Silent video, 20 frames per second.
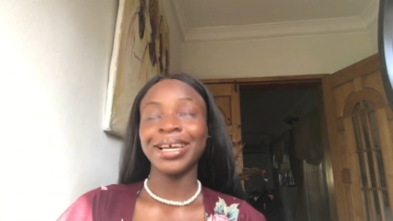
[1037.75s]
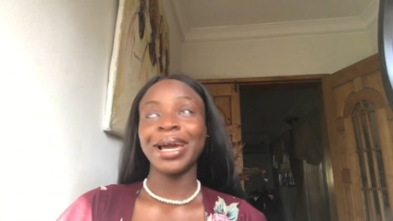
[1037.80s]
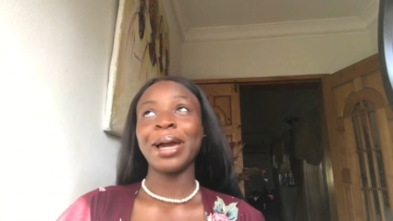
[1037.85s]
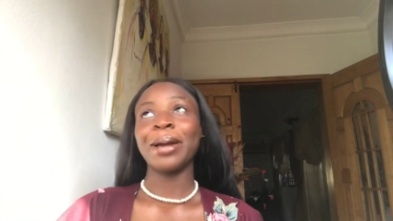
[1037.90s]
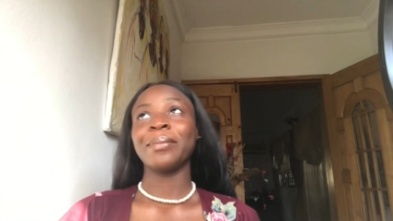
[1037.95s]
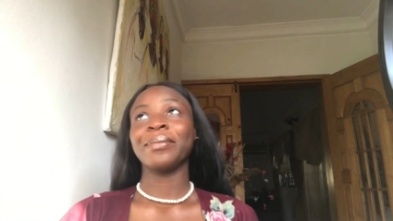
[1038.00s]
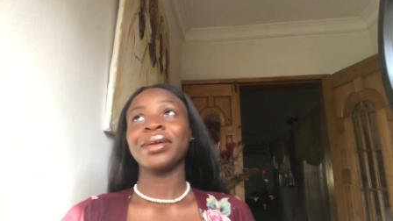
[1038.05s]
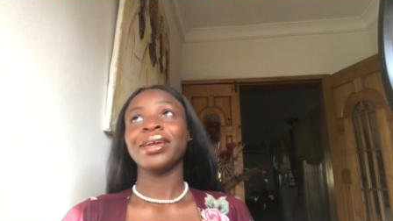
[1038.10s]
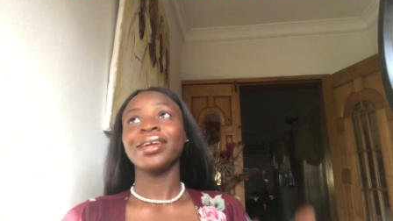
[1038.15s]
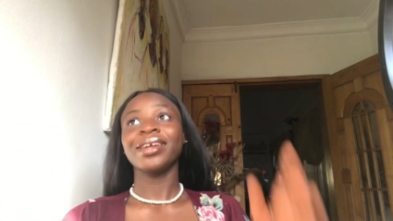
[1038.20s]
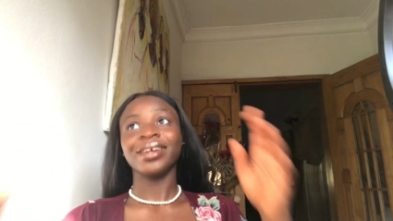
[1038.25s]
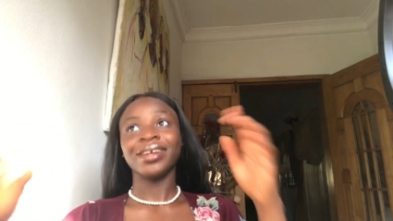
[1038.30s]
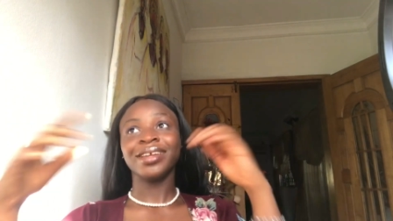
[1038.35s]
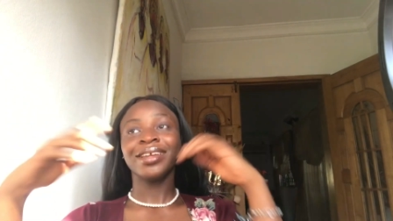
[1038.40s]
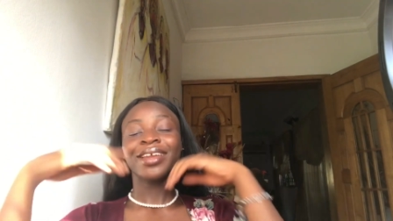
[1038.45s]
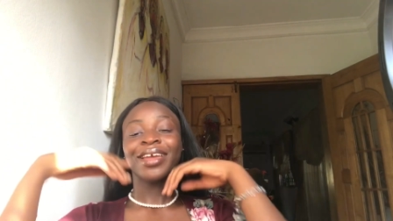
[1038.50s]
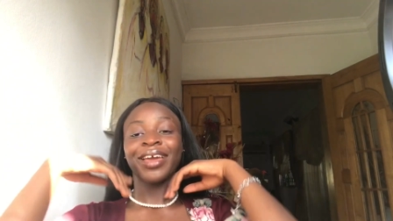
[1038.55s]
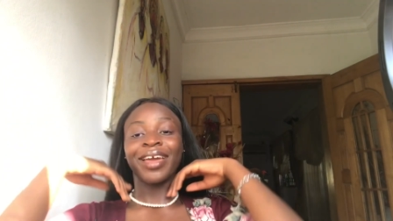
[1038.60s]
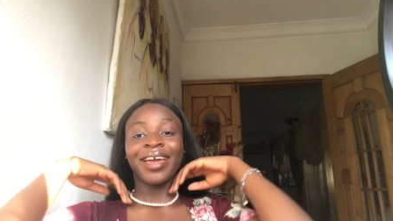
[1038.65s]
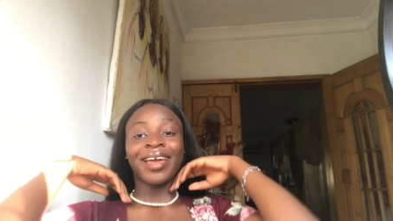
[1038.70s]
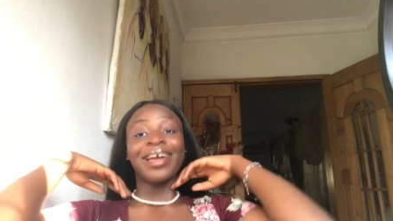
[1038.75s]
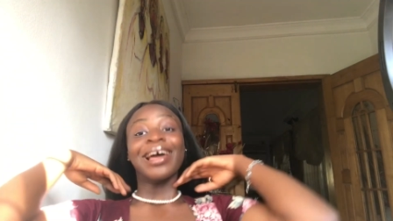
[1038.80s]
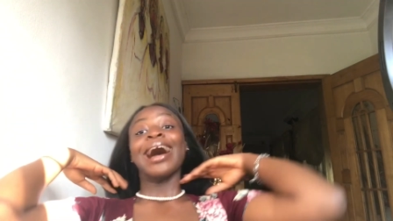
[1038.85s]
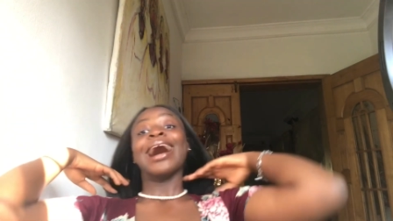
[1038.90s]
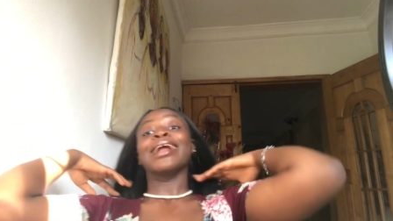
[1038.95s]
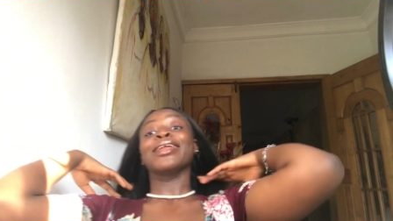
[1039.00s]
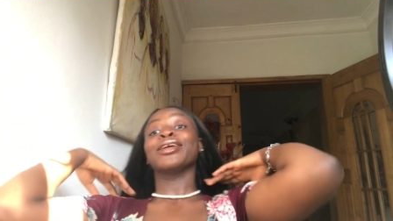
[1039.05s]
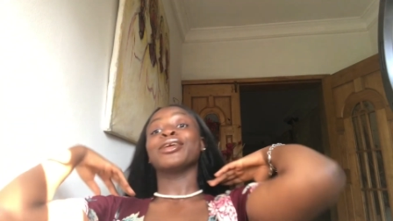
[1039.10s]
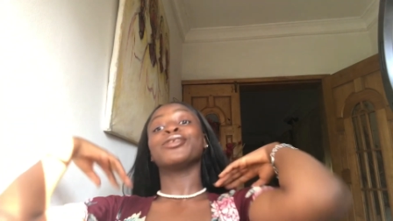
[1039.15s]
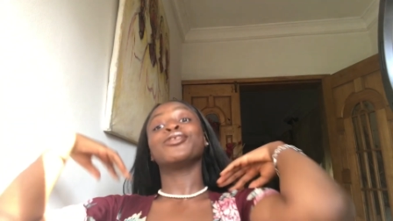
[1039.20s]
I mean,
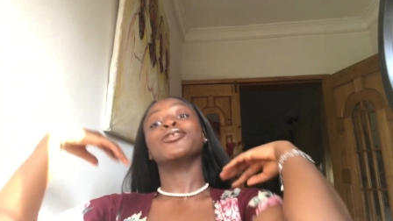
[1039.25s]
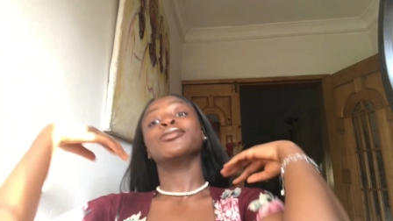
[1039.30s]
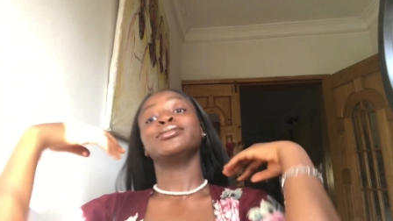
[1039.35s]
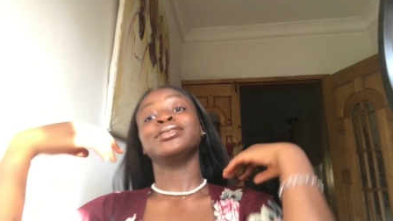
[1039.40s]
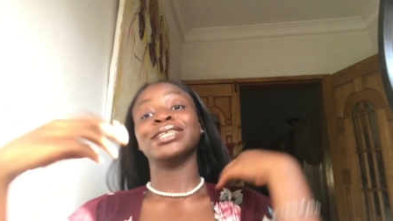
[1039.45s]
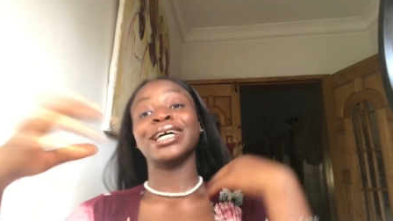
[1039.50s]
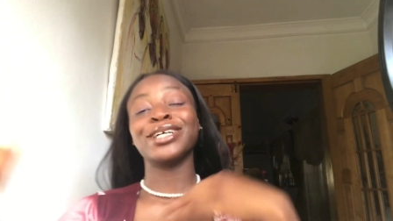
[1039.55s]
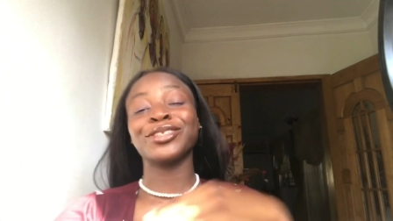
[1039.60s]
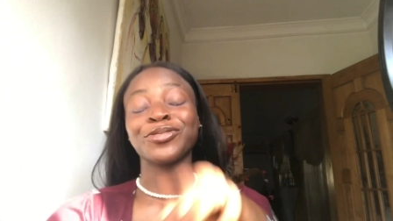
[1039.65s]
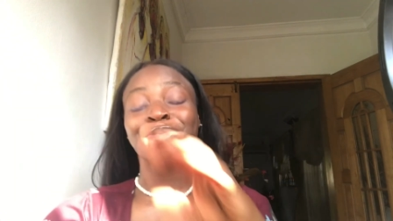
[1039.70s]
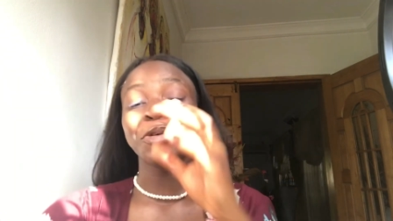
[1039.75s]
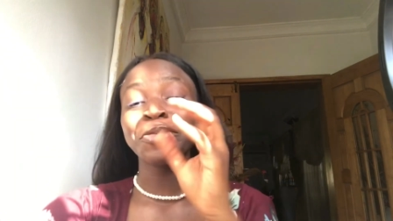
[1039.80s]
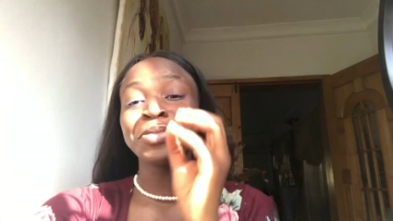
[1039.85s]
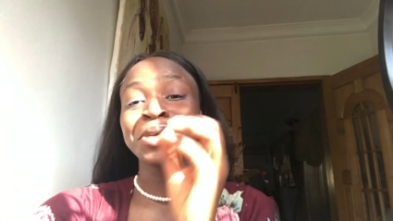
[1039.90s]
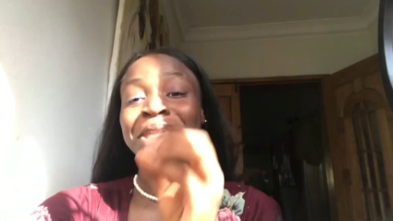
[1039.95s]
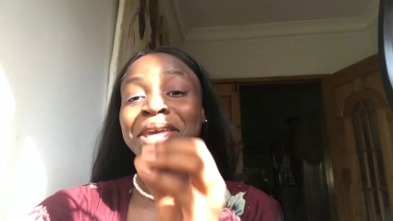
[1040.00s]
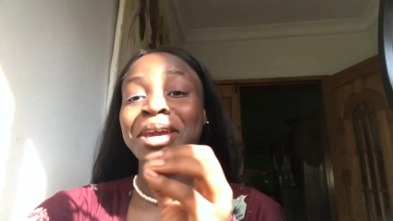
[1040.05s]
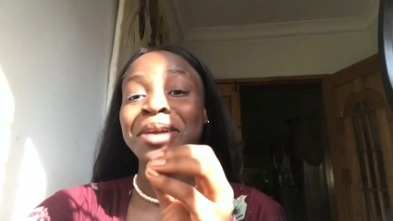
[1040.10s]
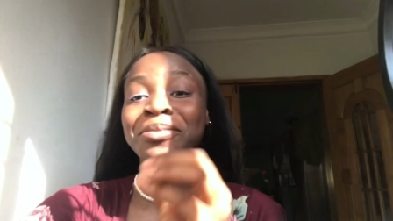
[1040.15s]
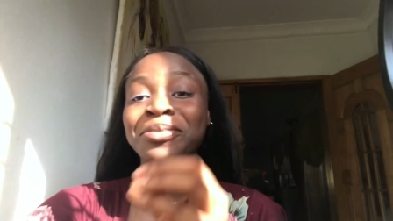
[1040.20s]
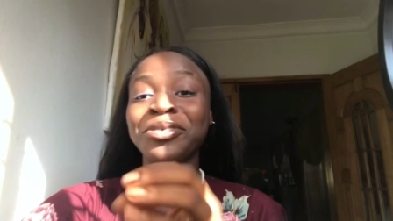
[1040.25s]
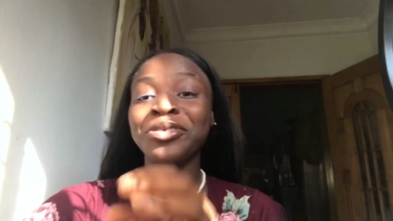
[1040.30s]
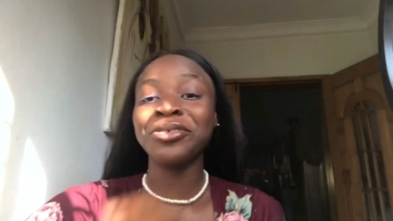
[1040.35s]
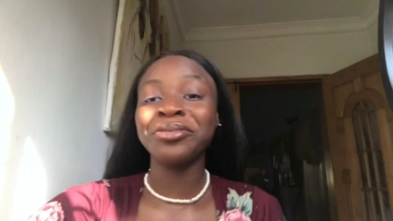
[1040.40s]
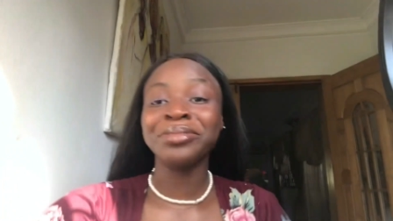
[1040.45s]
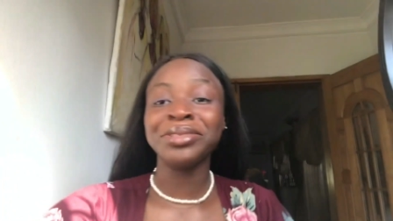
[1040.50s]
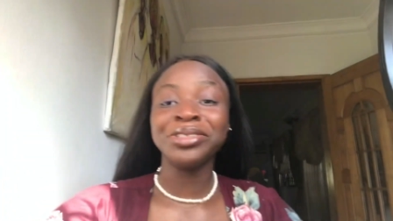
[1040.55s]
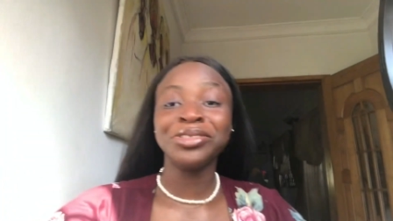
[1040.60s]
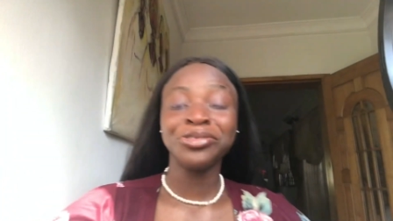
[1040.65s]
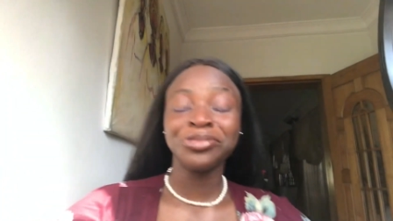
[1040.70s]
and the group chat, when we came
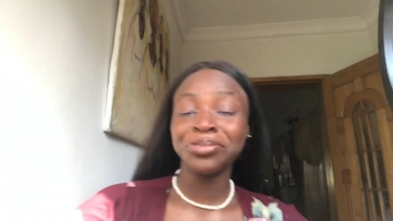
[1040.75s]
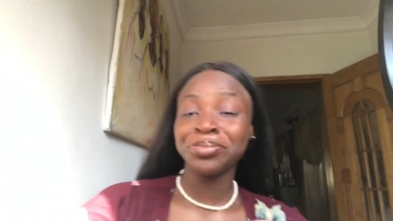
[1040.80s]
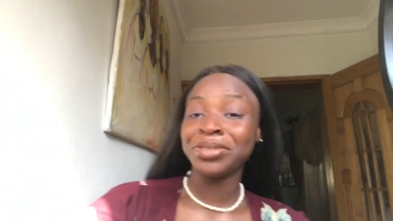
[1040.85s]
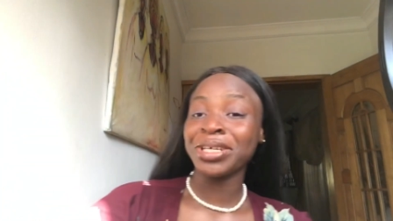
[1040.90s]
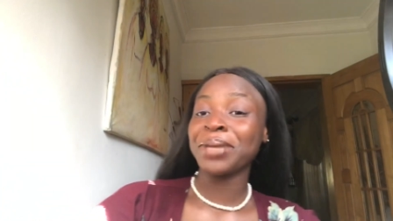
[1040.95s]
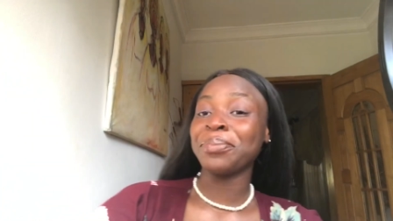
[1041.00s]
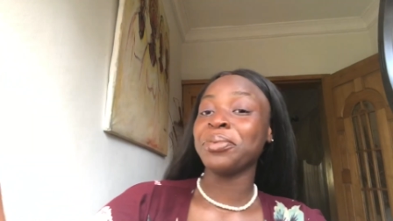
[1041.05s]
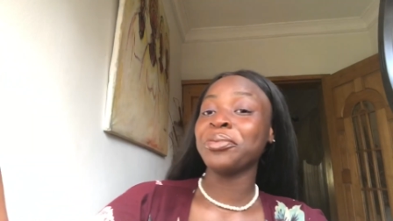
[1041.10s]
home, the group chat,